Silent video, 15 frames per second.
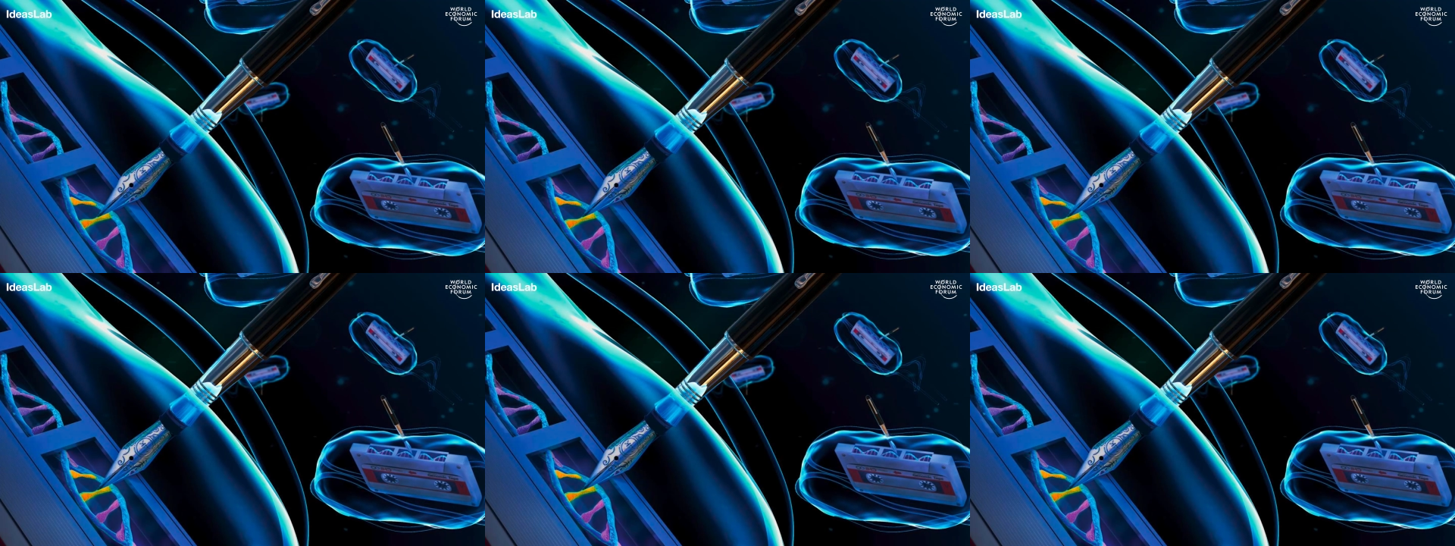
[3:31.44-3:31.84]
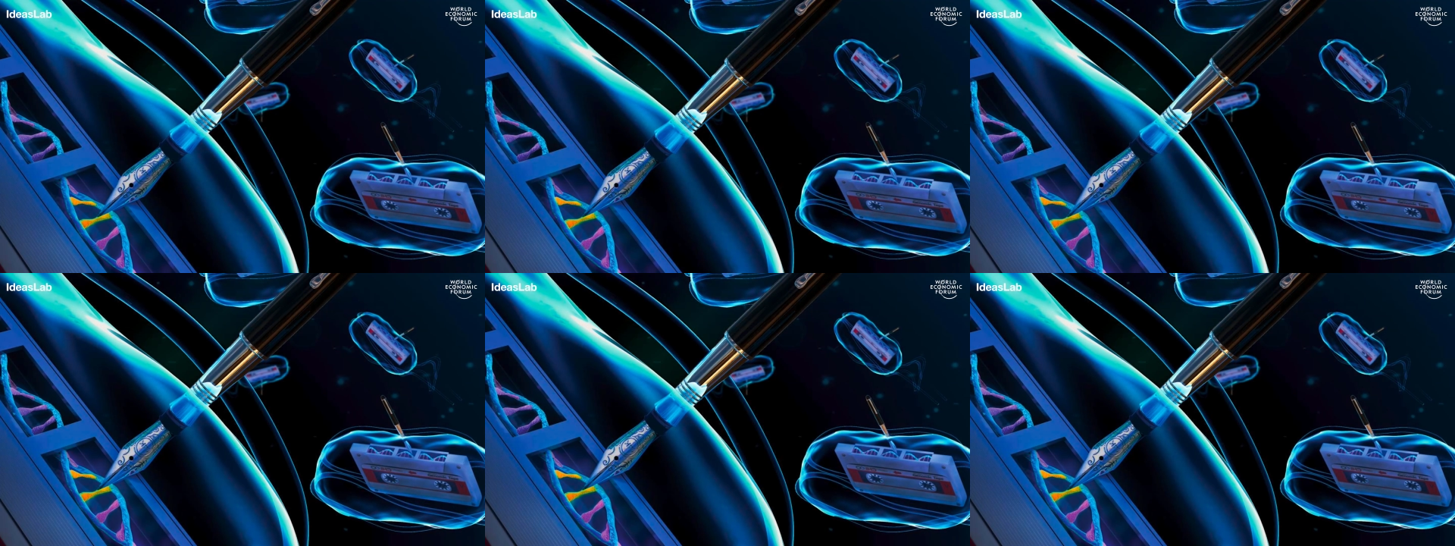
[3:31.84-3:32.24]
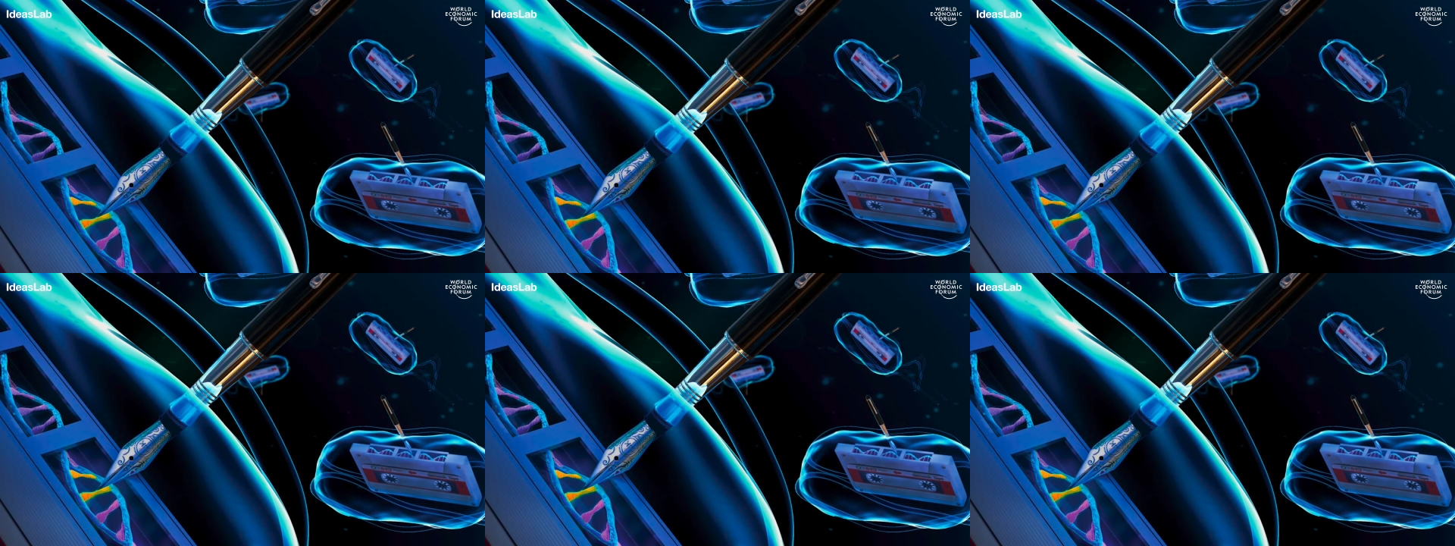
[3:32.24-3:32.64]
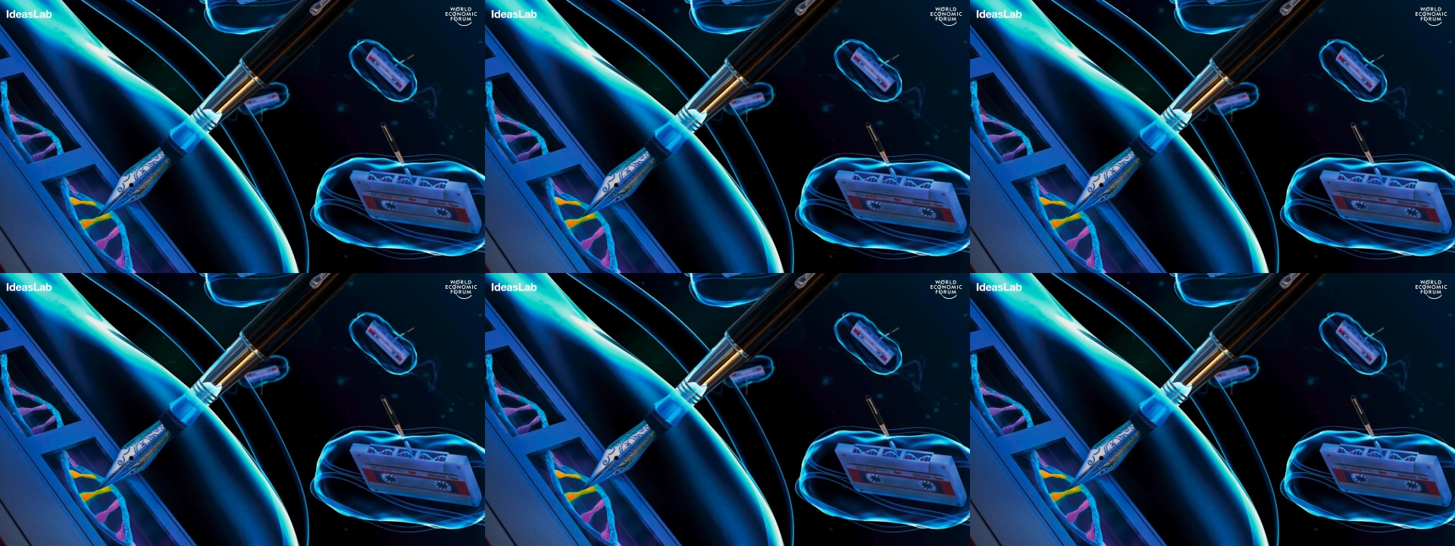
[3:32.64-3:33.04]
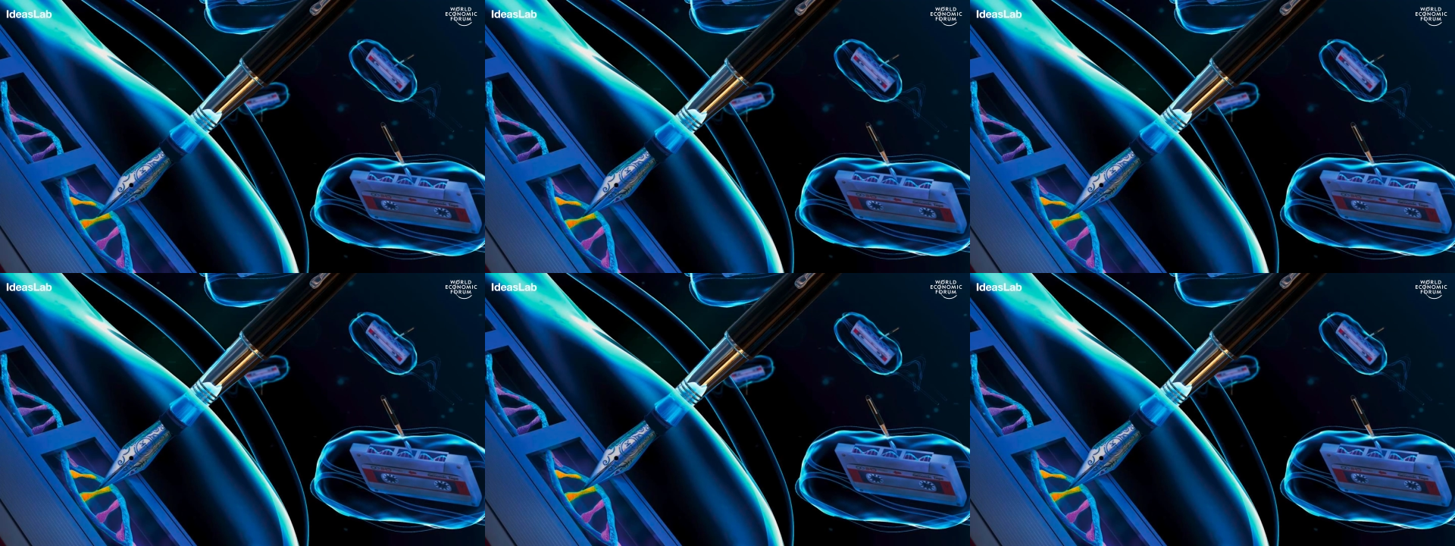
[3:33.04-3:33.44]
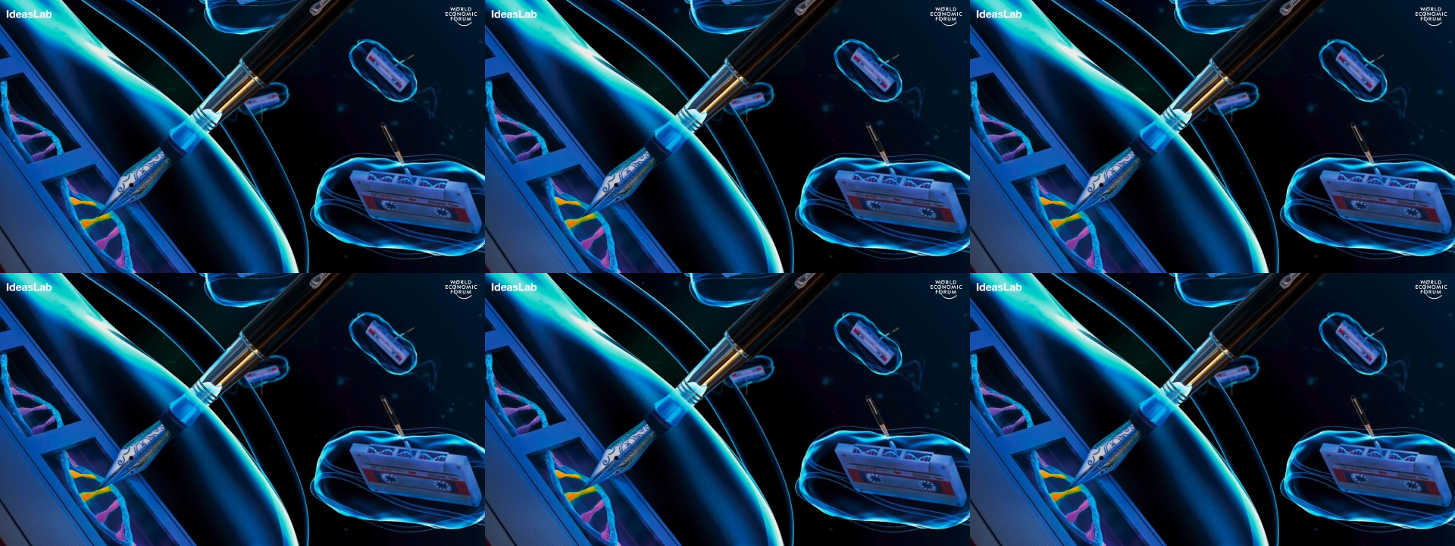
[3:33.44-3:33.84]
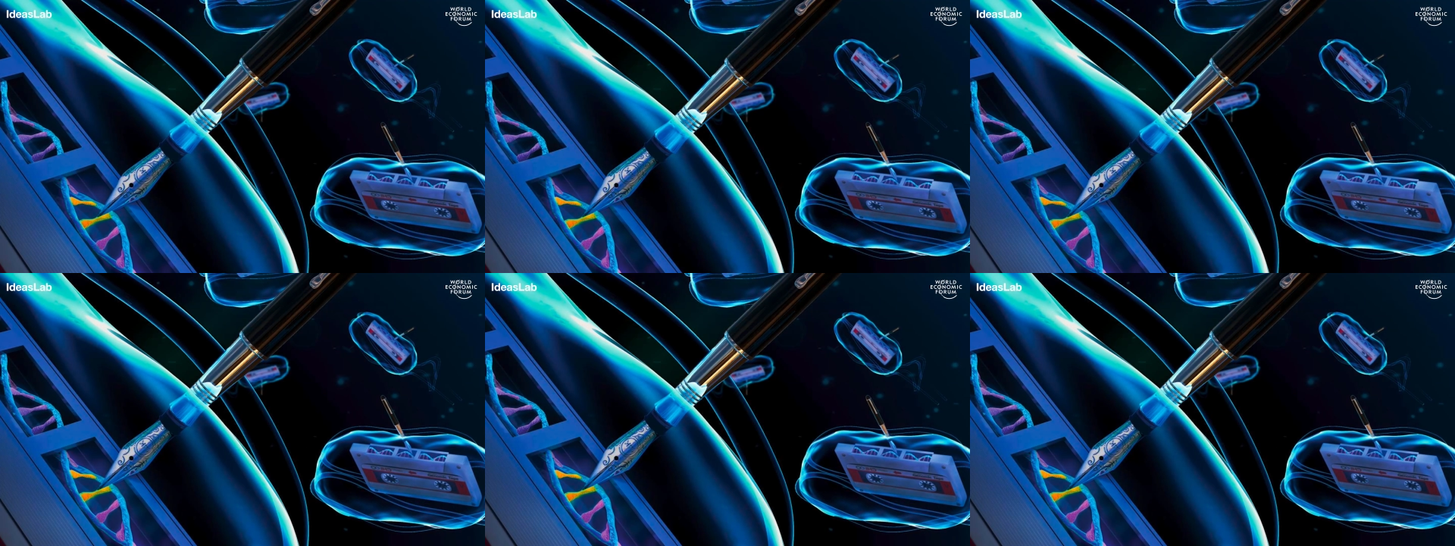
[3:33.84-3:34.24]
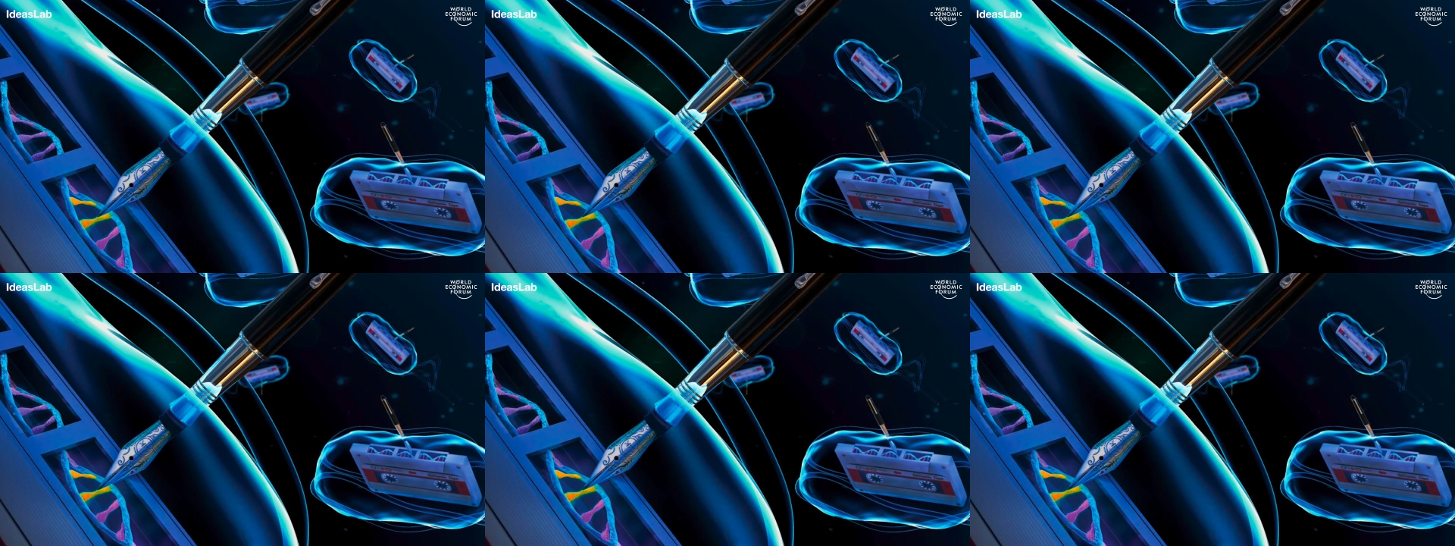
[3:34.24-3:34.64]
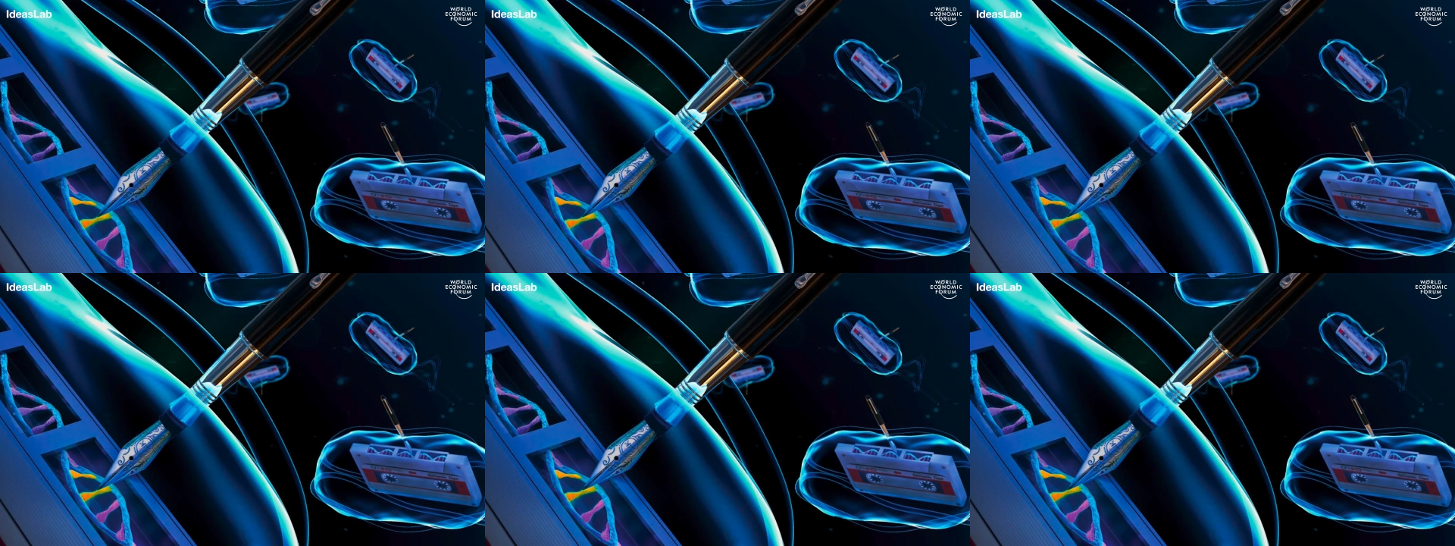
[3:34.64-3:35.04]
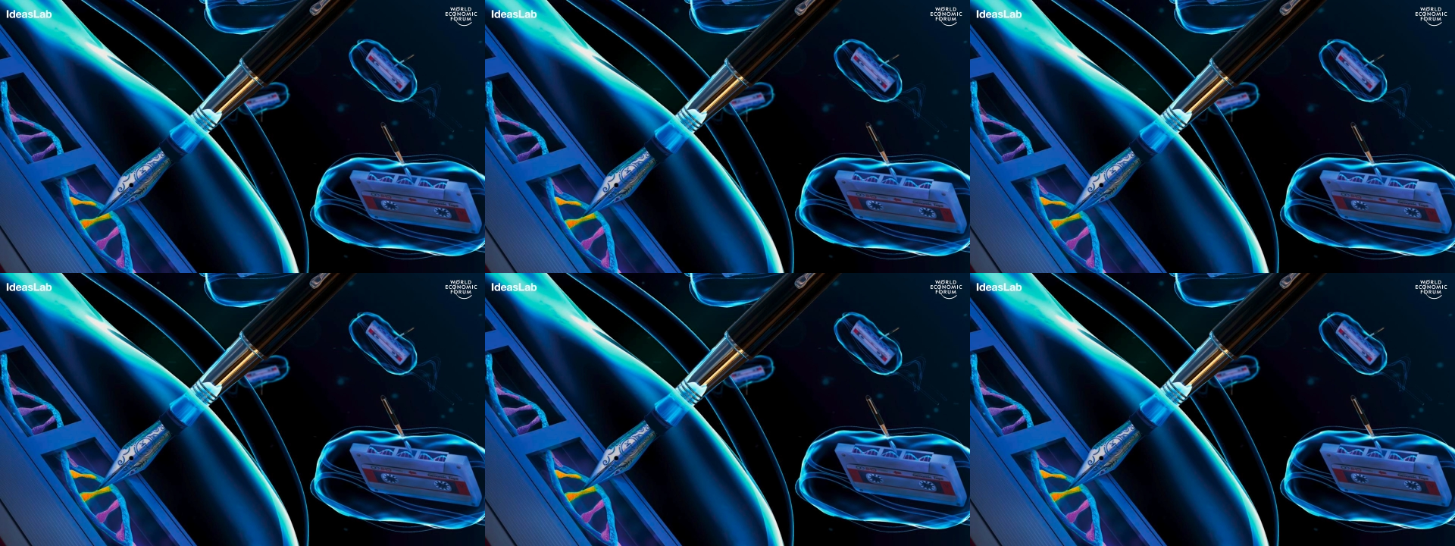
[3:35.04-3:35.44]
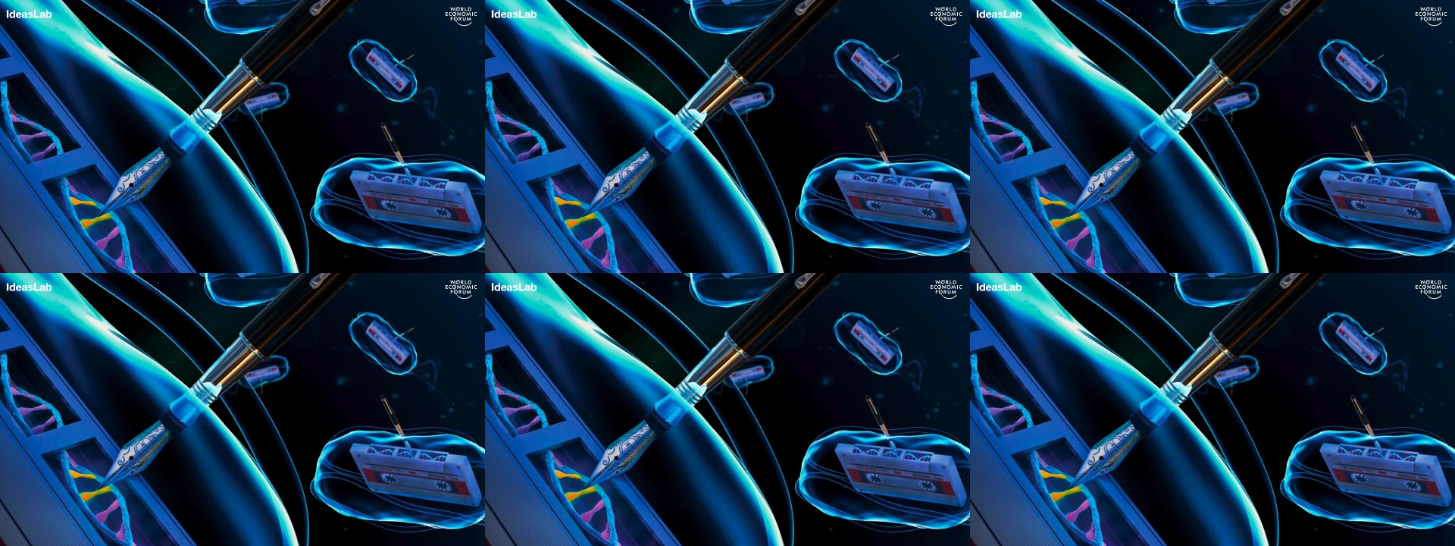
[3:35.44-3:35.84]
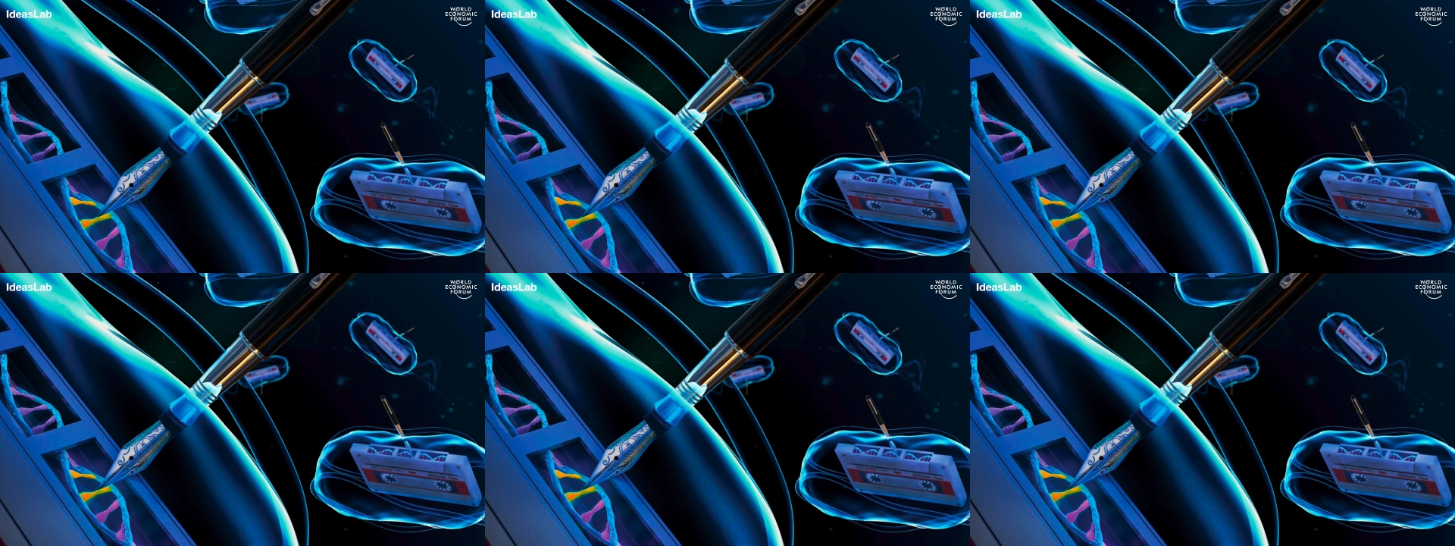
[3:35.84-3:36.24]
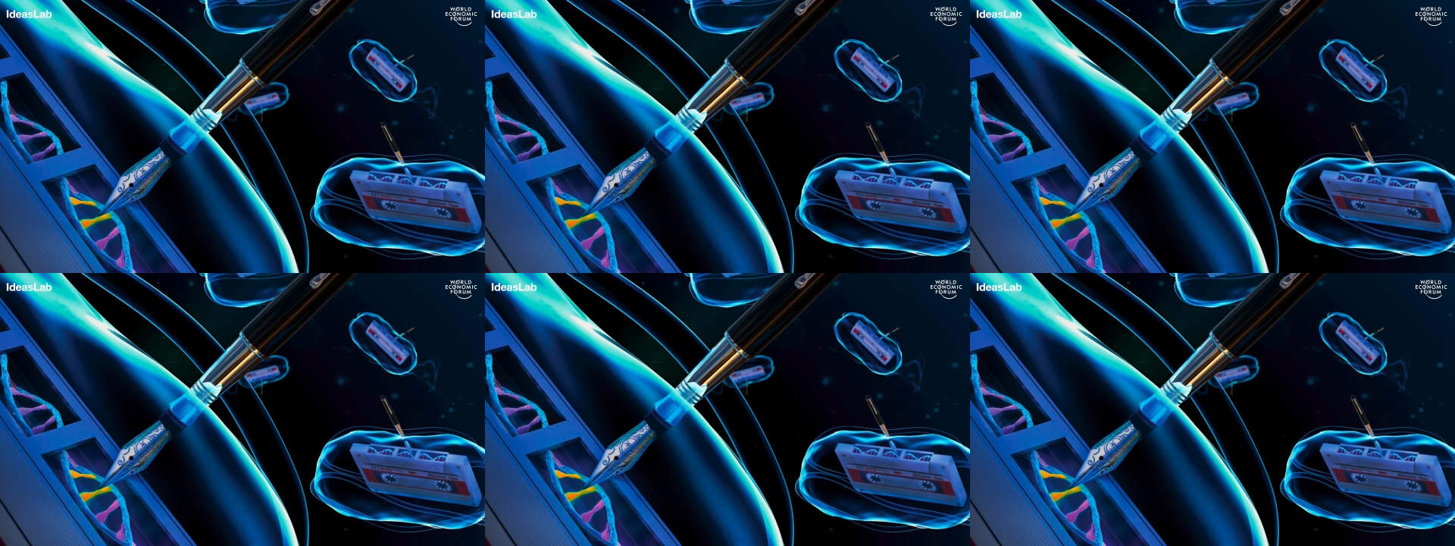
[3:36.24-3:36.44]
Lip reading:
Nobody's mouth can be seen.